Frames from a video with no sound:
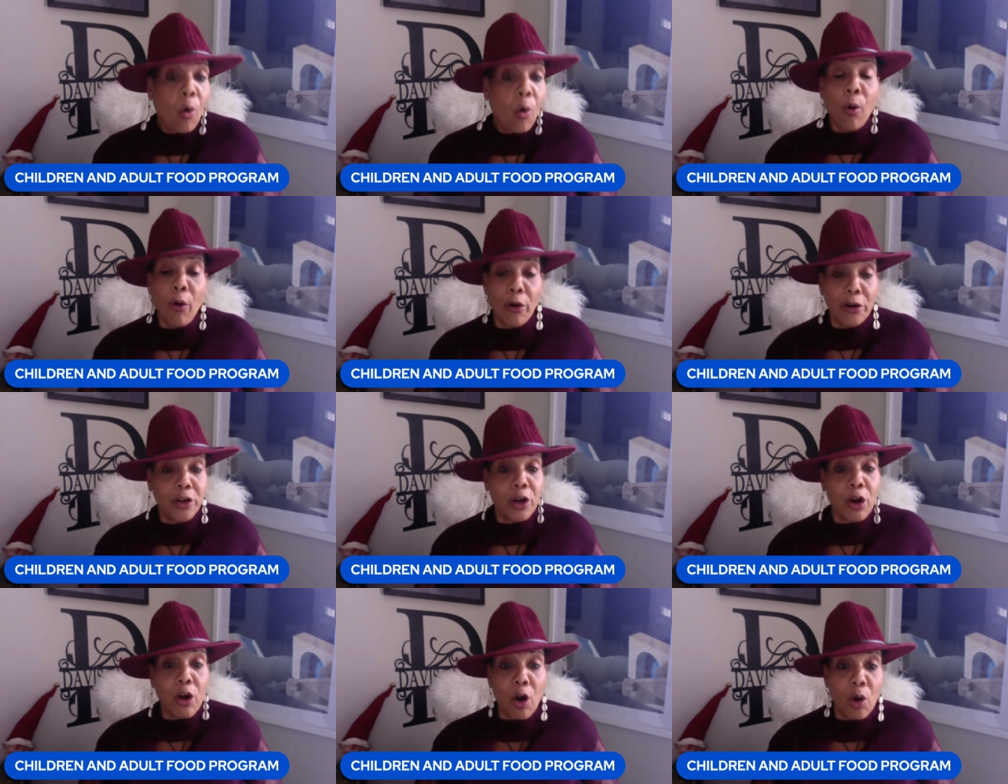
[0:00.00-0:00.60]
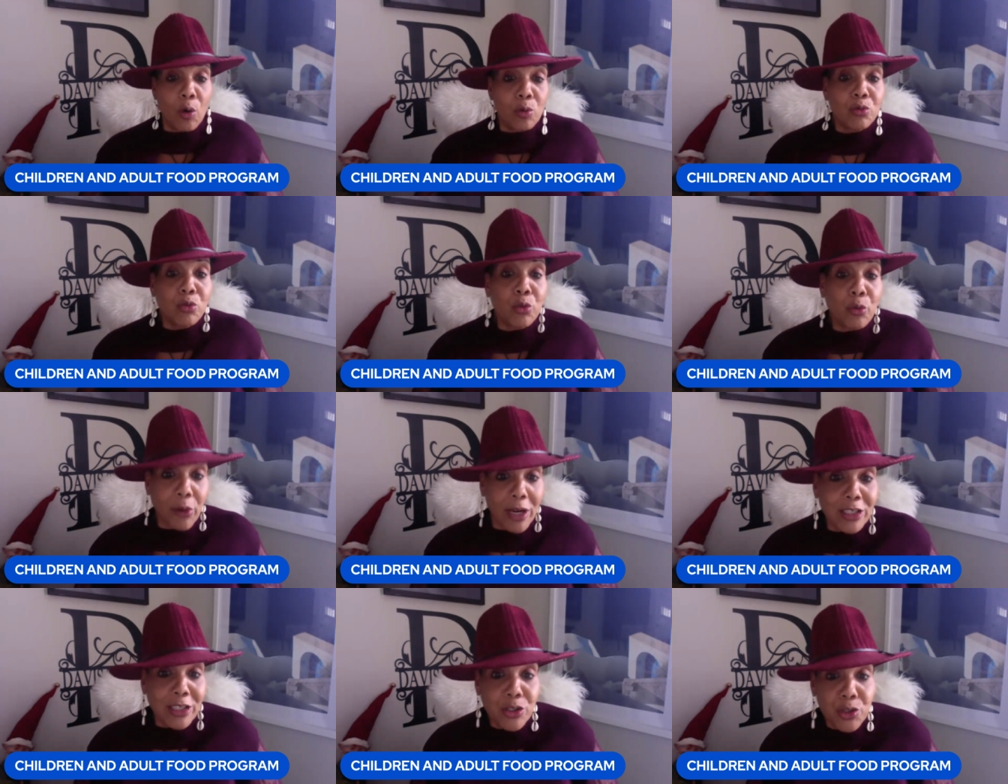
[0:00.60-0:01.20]
or your own
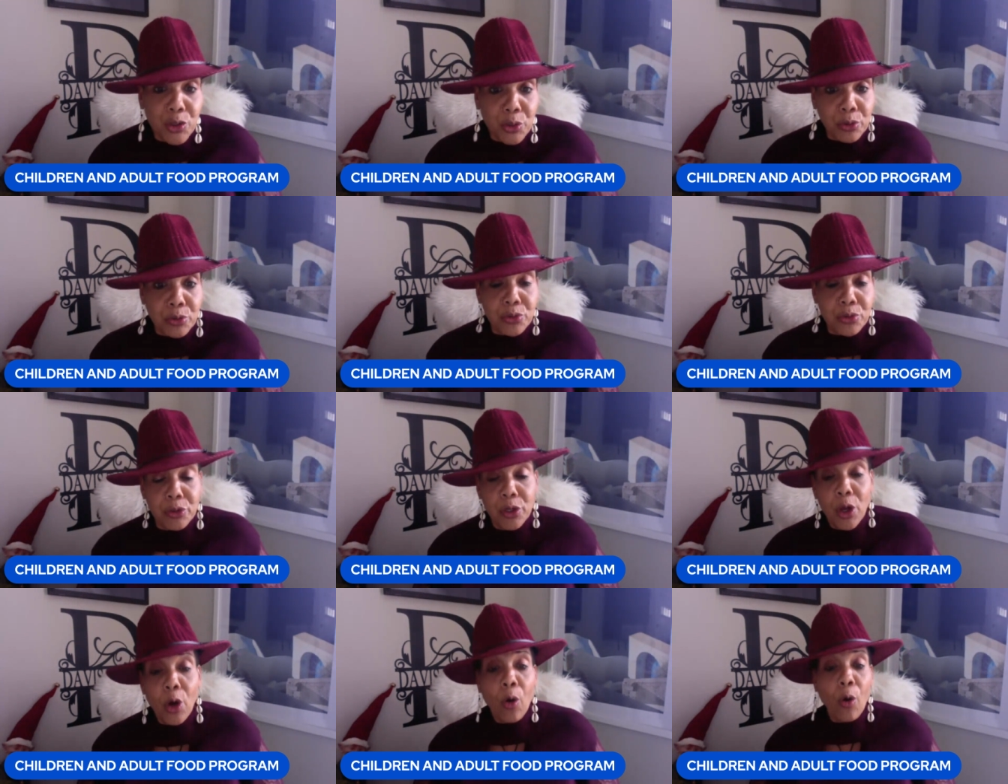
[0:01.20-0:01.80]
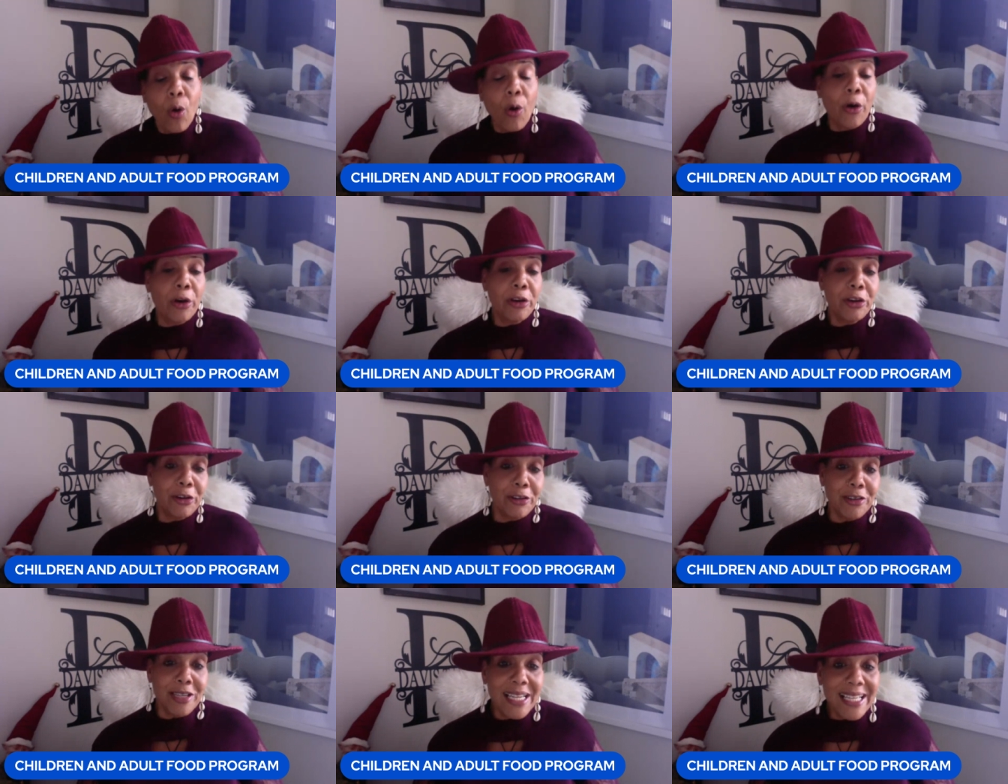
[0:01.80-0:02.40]
grandchildren or
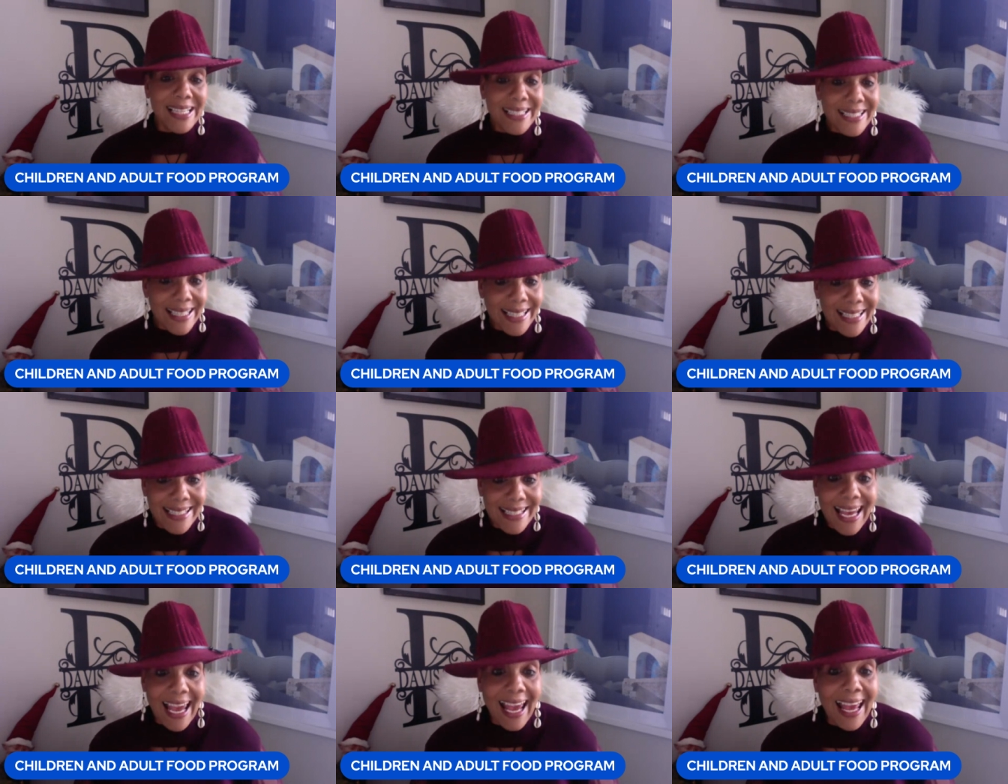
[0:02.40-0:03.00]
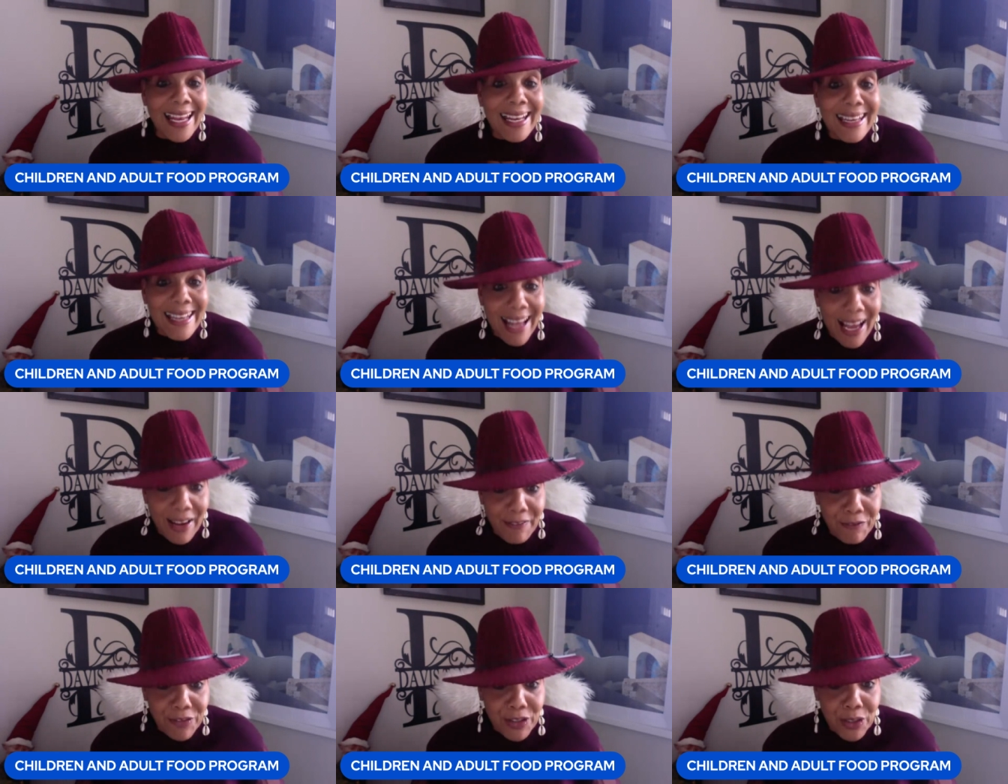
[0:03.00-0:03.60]
your nieces and
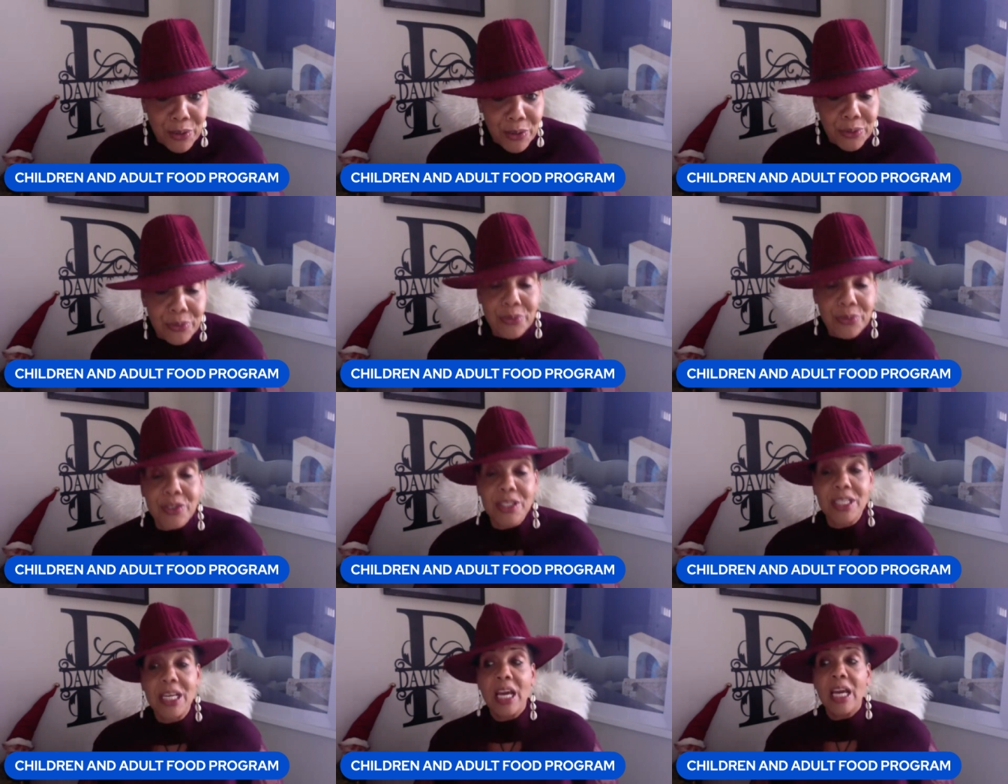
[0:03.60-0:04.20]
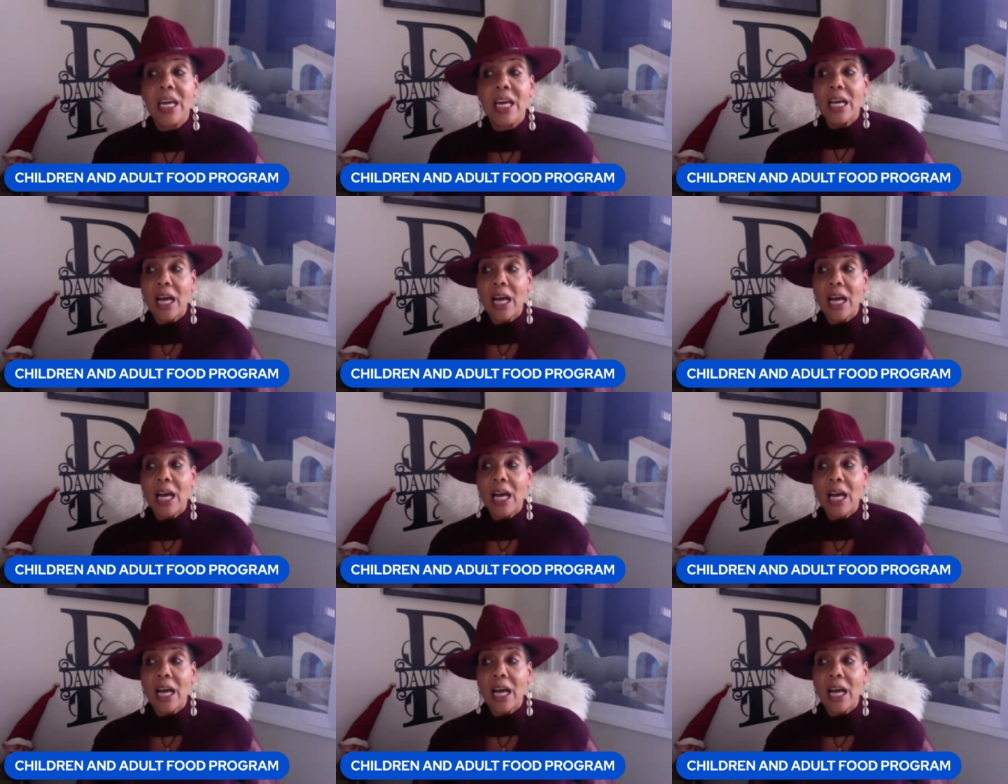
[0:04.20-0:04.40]
nephews.